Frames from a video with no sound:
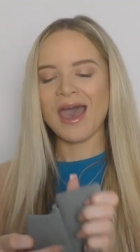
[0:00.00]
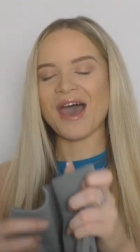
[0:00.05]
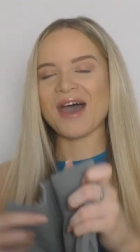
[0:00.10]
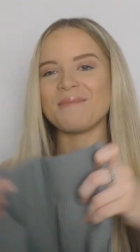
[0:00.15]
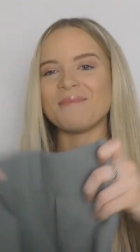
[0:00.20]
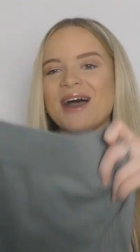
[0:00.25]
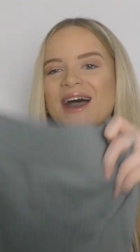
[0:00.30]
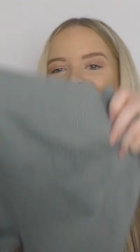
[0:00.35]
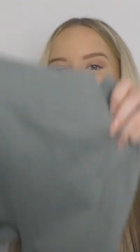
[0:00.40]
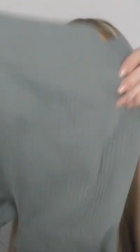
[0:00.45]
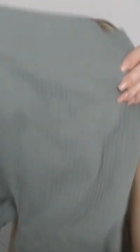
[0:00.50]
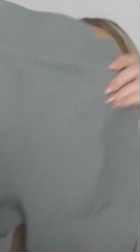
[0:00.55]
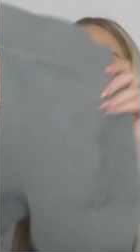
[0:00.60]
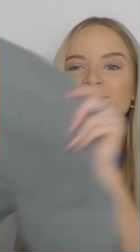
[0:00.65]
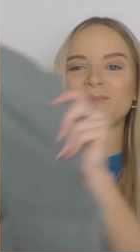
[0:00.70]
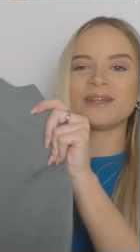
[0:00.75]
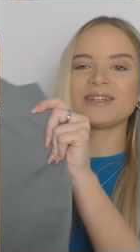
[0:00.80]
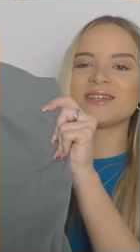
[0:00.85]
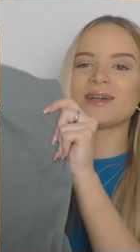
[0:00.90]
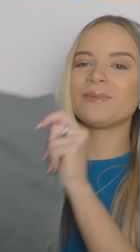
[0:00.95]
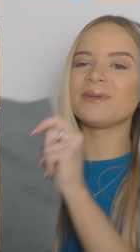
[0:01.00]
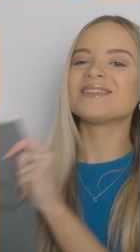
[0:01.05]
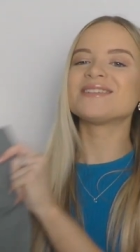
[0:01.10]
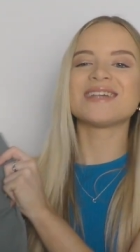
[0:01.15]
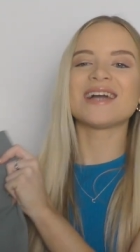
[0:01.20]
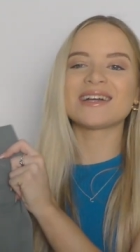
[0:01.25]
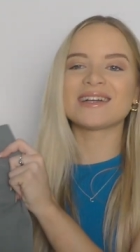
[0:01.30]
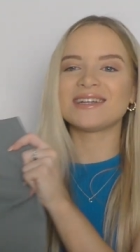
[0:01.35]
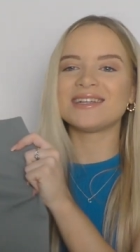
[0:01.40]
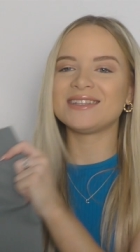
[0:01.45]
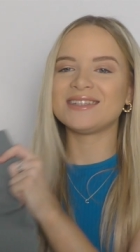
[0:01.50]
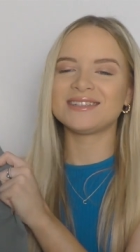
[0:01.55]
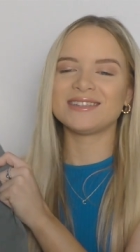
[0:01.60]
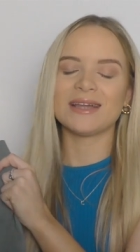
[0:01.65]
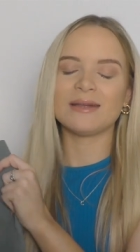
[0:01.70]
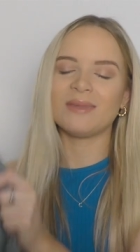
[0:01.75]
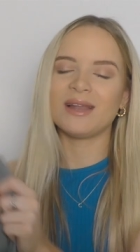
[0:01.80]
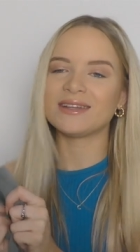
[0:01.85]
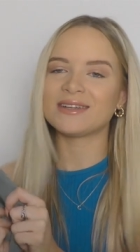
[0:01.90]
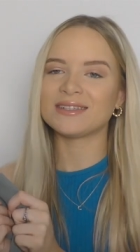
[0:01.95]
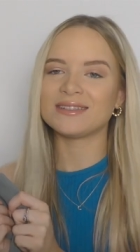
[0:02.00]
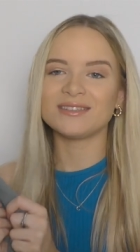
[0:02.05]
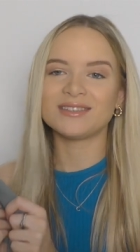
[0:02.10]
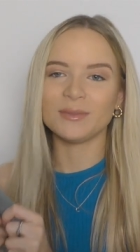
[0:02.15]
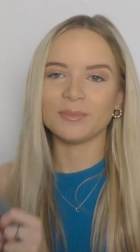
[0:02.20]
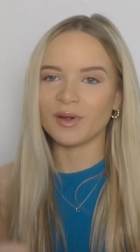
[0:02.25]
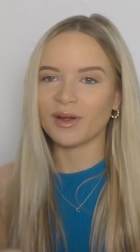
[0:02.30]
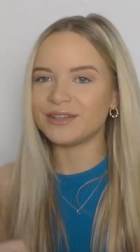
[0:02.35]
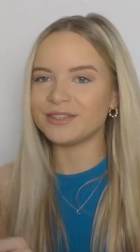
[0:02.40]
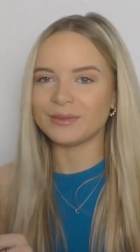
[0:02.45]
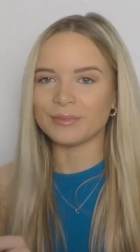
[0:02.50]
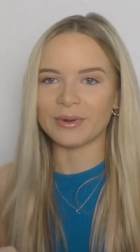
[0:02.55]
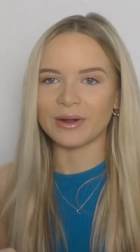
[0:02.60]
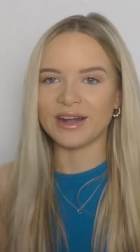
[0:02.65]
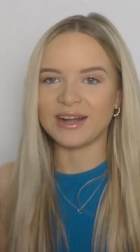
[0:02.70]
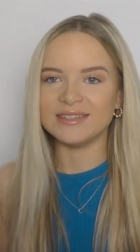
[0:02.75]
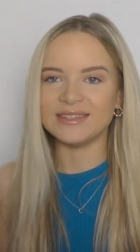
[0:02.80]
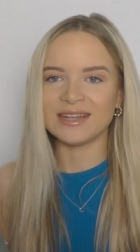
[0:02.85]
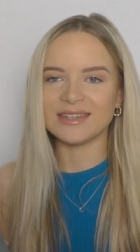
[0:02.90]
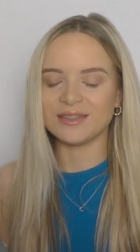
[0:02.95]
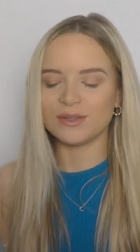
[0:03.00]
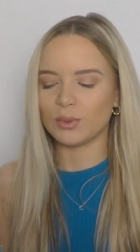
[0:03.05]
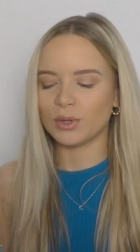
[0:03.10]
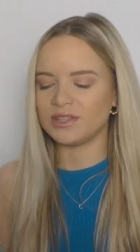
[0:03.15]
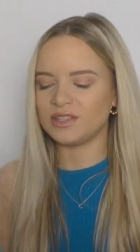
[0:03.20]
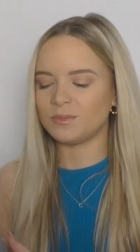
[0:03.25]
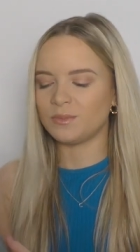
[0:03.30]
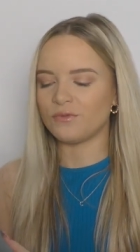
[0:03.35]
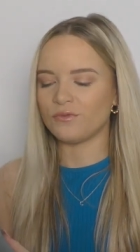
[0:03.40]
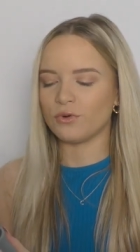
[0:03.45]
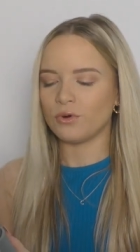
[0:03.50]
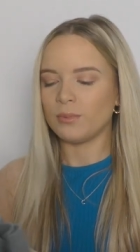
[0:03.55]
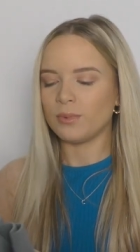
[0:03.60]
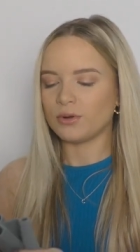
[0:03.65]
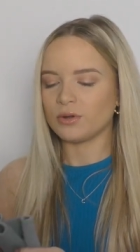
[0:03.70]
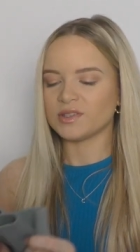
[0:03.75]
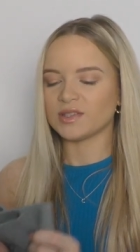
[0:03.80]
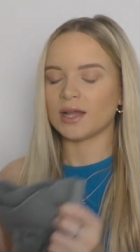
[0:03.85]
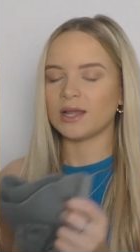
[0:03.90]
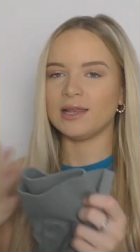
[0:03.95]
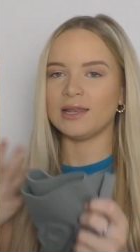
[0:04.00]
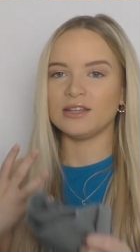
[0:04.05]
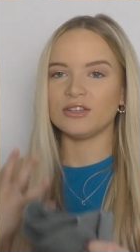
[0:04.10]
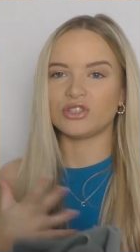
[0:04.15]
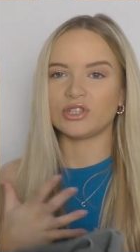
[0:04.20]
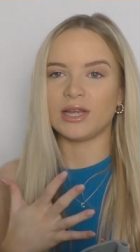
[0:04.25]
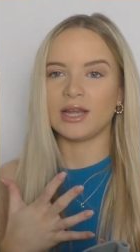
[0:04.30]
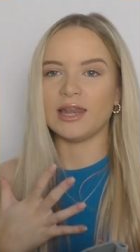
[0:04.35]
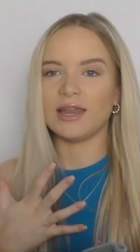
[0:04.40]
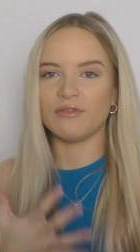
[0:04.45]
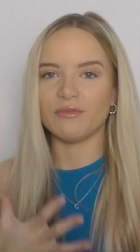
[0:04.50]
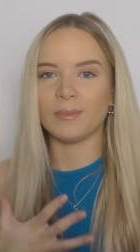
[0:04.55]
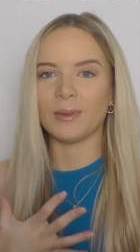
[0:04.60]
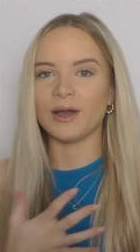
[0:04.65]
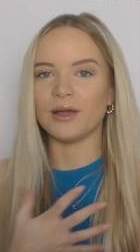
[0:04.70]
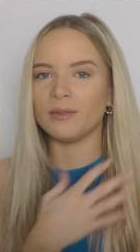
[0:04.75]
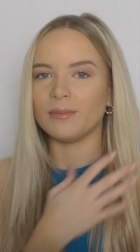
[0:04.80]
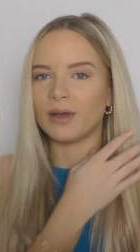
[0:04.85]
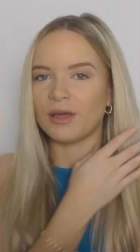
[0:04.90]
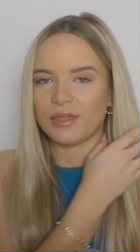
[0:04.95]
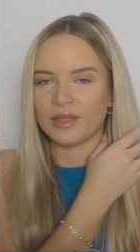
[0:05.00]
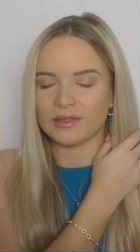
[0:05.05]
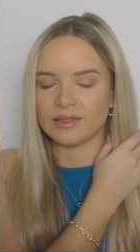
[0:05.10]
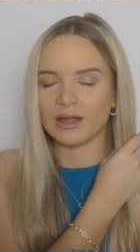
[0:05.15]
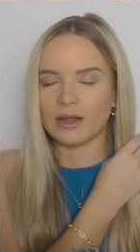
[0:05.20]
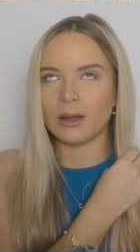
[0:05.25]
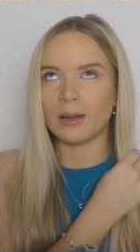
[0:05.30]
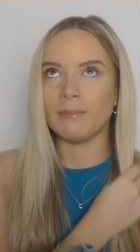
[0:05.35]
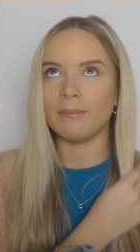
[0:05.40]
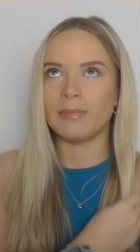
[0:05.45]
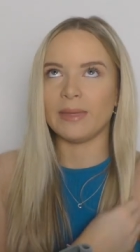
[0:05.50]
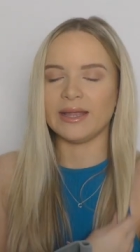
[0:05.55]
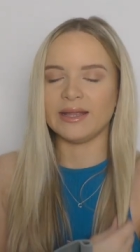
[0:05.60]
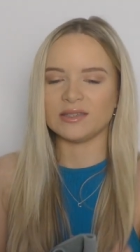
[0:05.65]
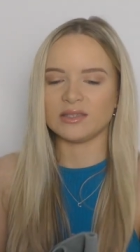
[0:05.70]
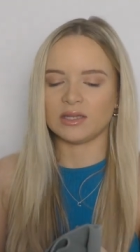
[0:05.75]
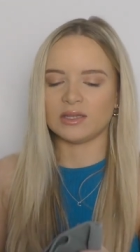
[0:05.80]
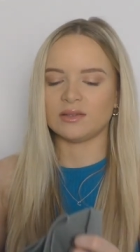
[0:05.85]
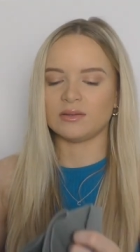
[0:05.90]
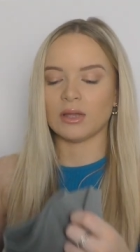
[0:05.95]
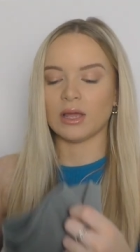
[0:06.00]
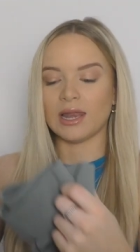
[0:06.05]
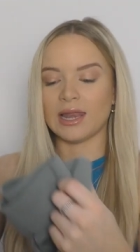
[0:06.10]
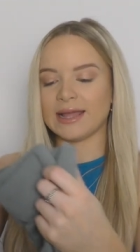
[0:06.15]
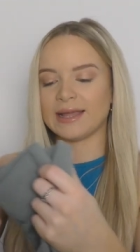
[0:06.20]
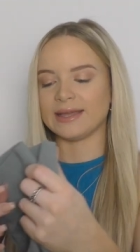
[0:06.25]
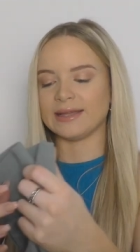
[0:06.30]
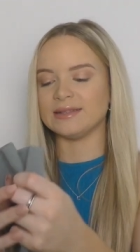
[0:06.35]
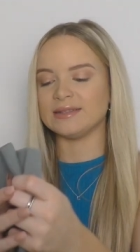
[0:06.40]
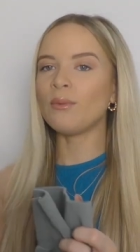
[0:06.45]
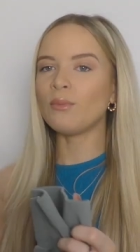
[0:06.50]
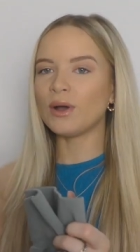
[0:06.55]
And I just picked up exactly the same leggings, surprise, surprise, as the ones before because I literally live by them. I think they're amazing leggings.